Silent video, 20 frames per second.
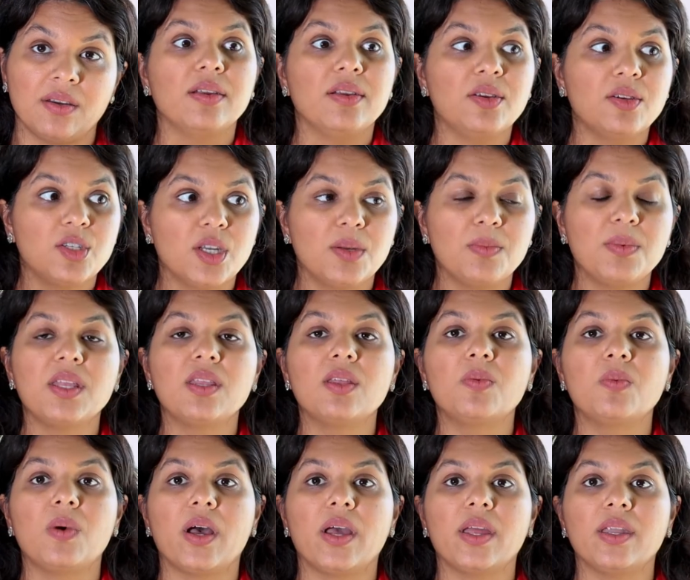You should be the
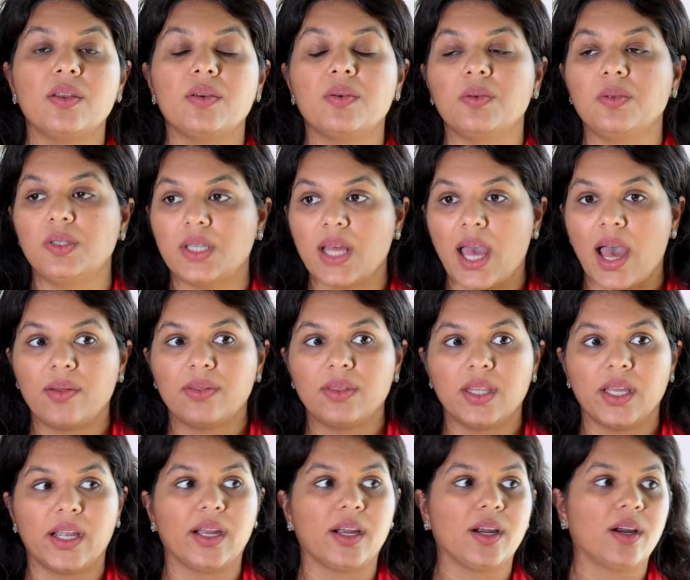one who's out
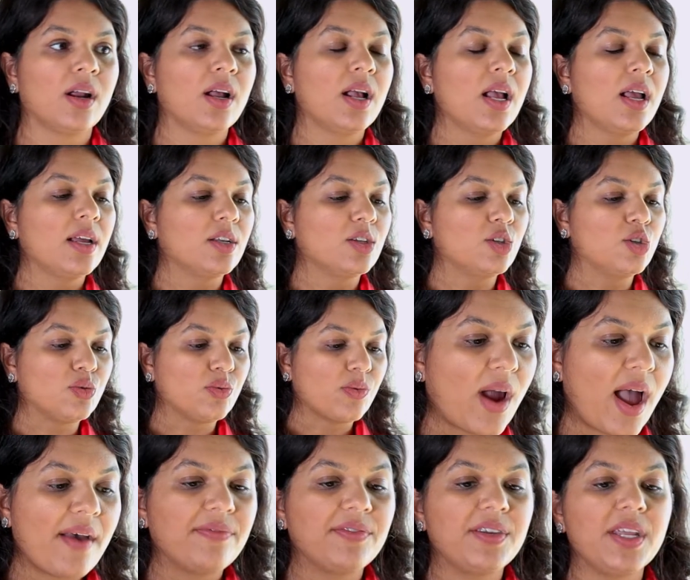there
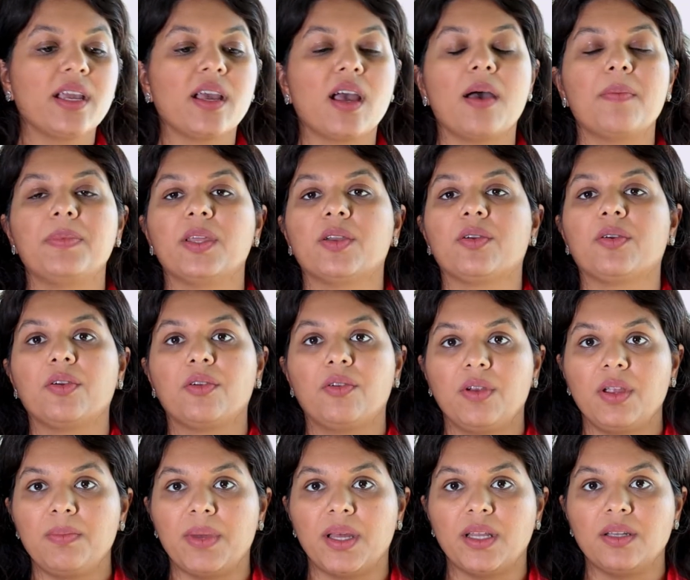drafting up their
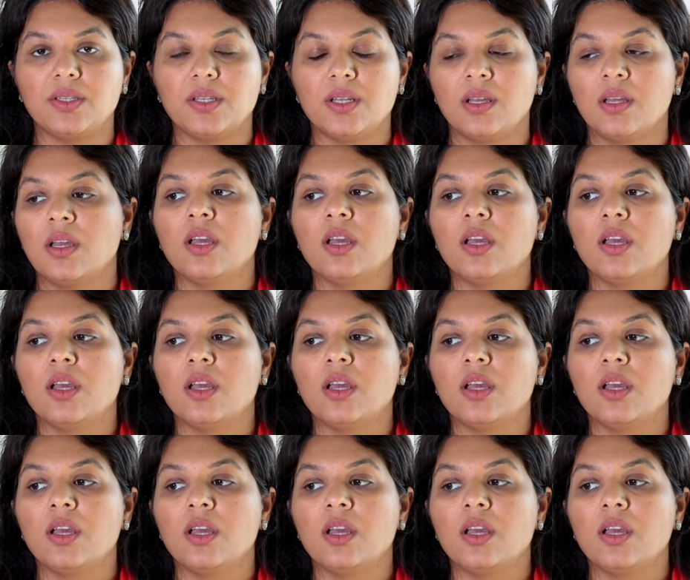agreement,